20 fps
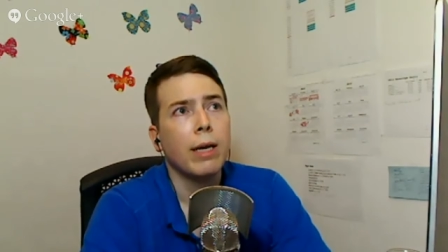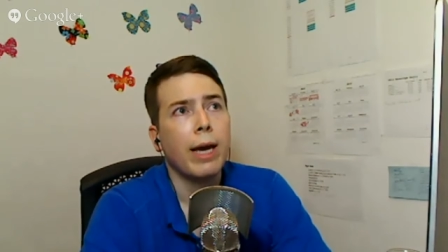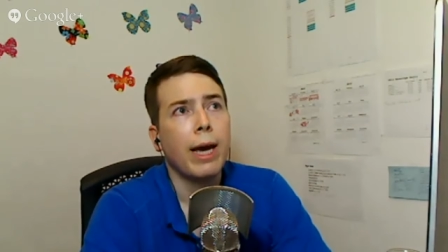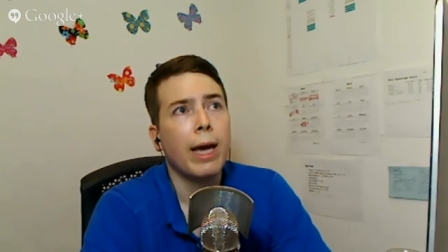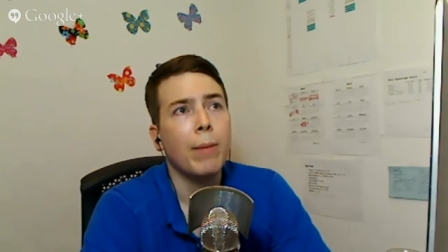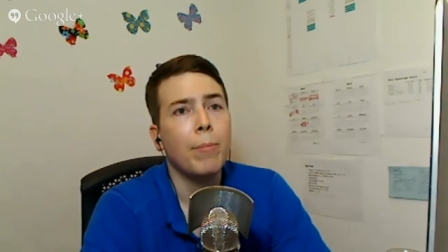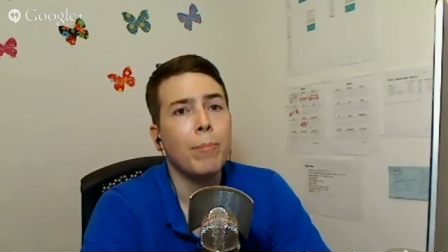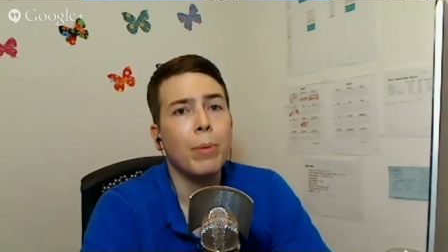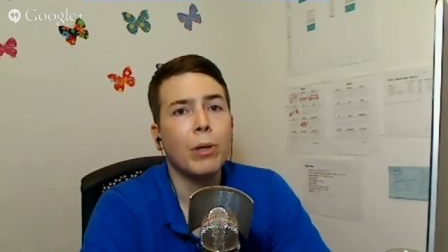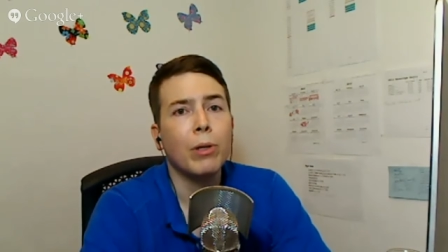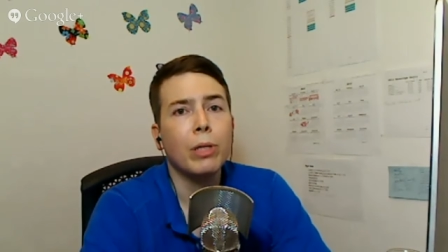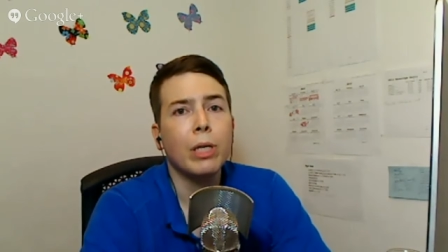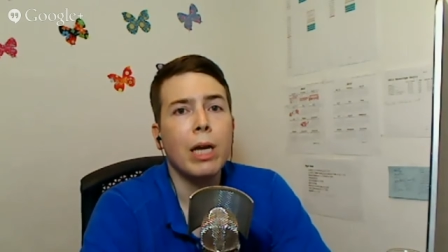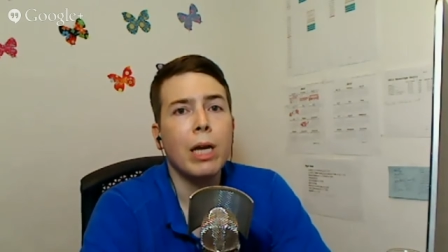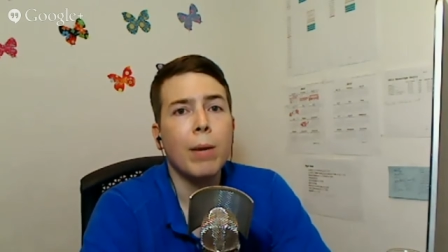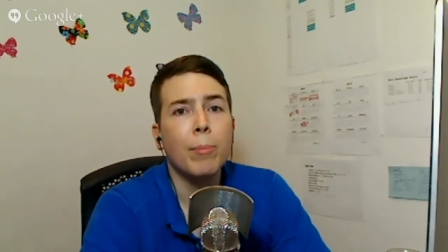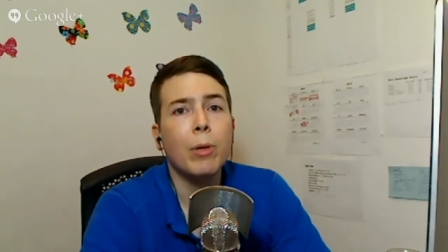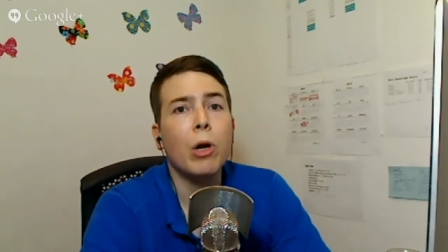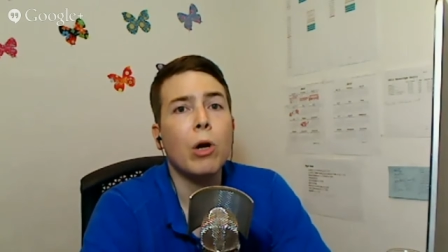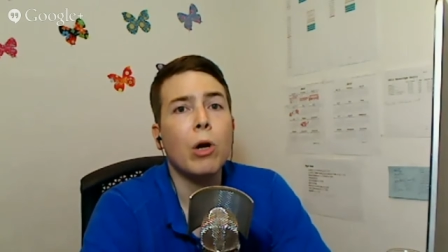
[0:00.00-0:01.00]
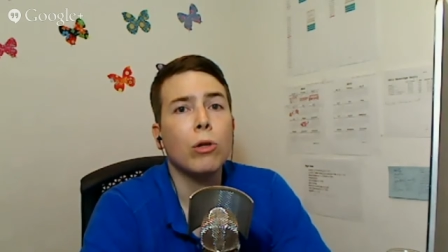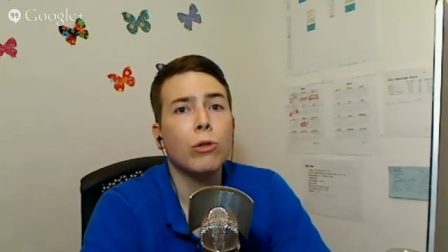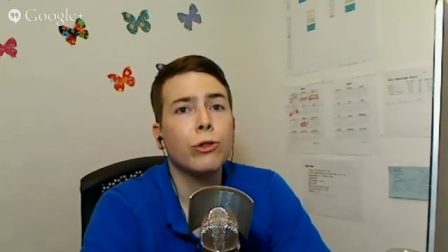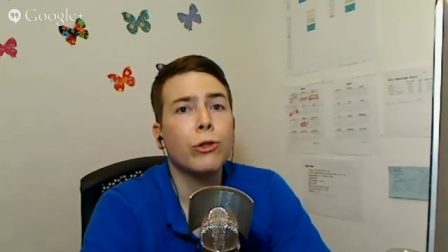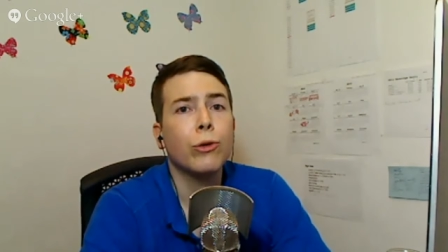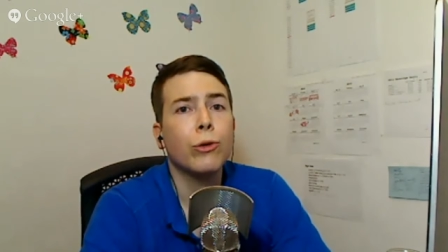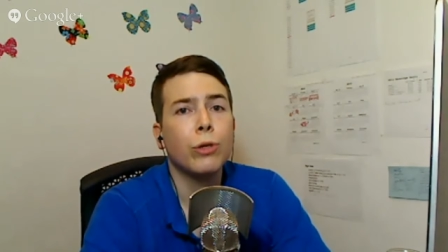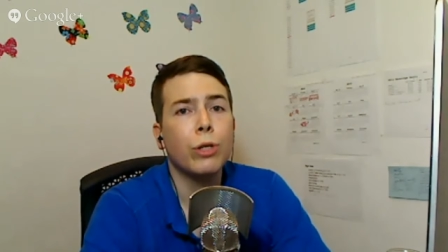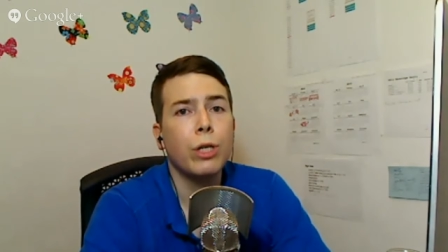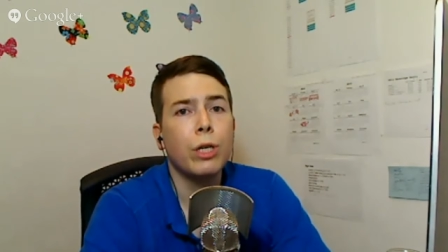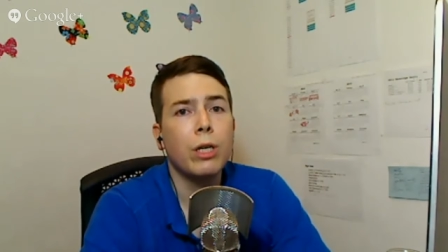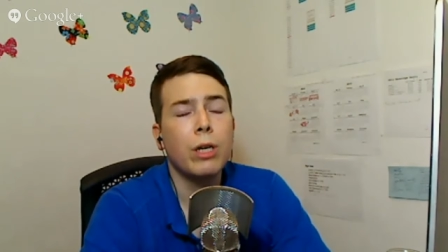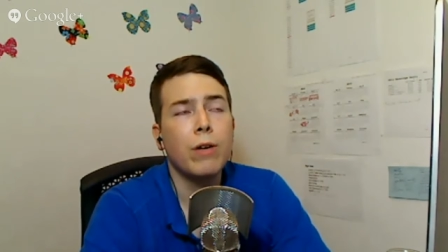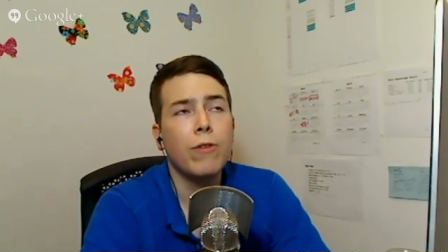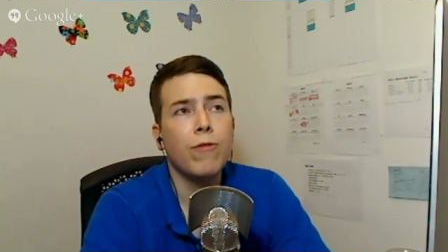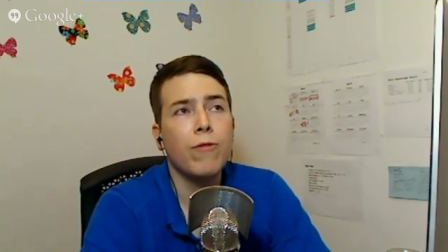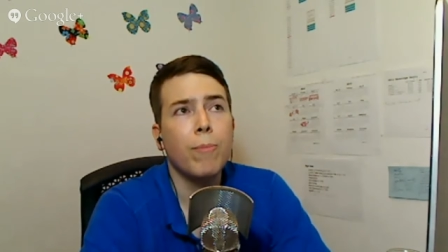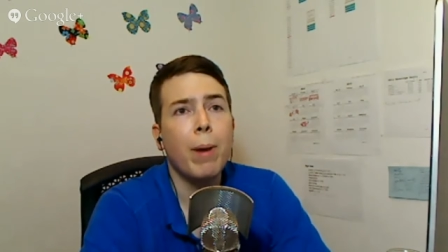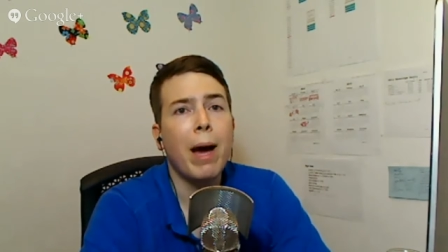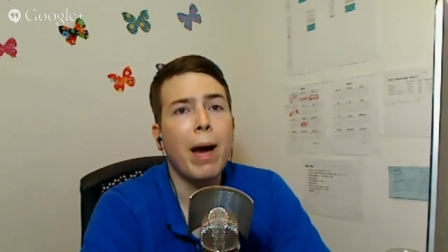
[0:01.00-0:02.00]
and building up an
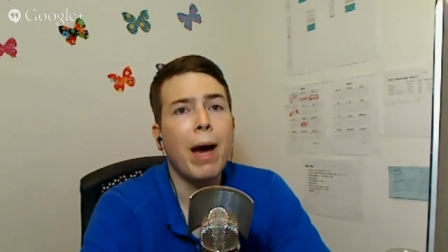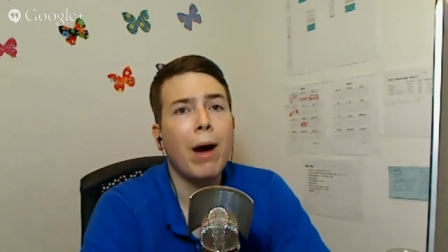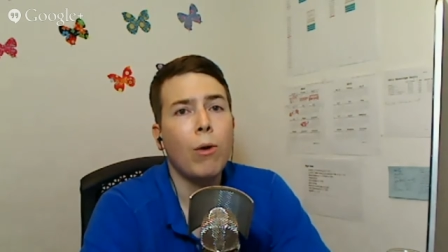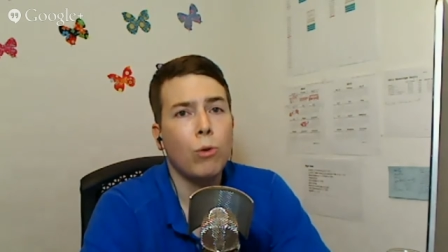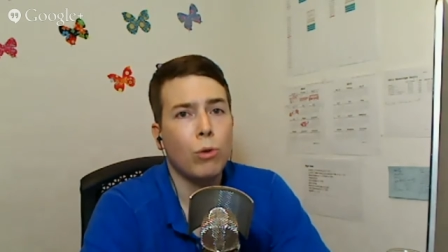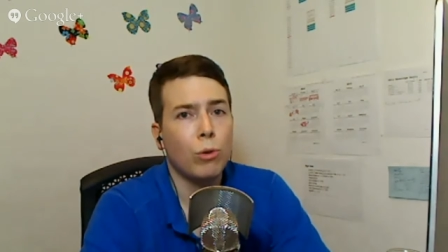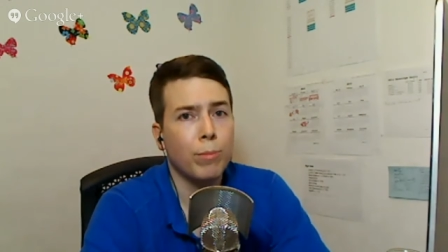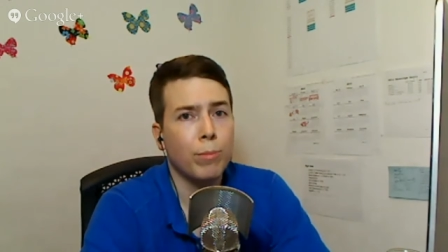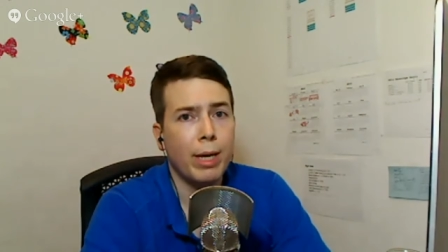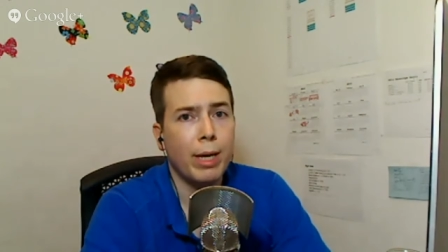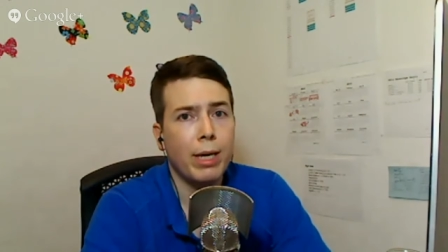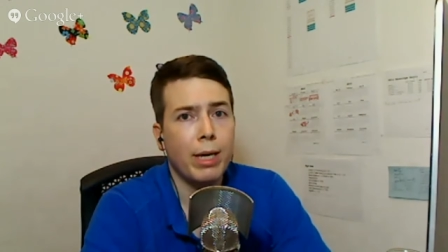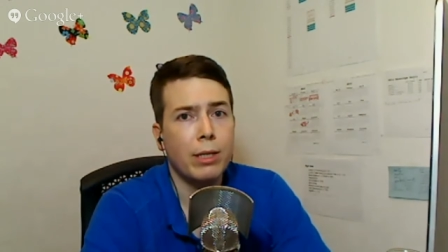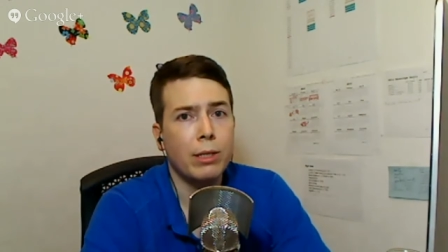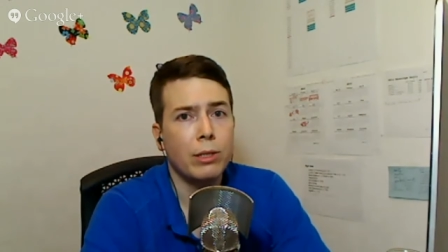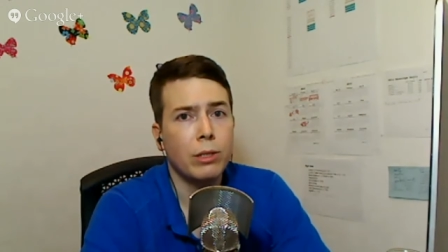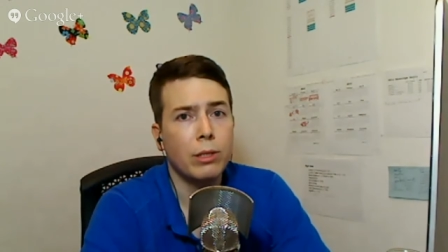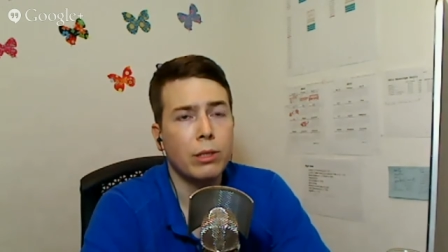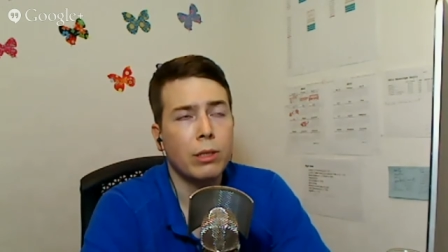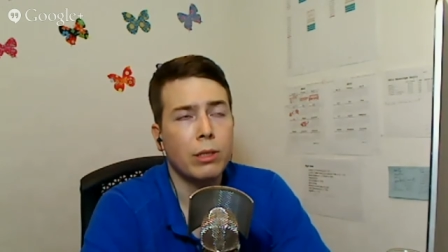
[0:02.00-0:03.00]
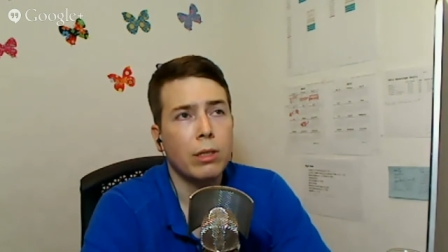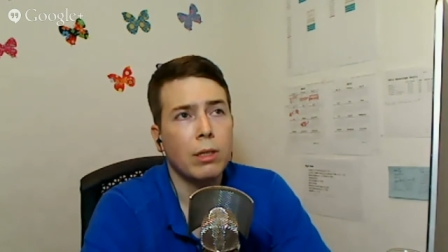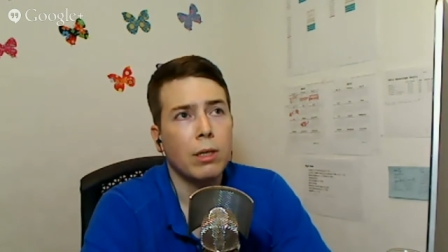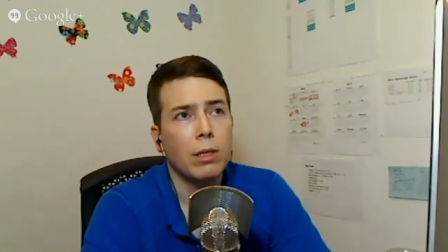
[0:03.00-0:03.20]
alternative power base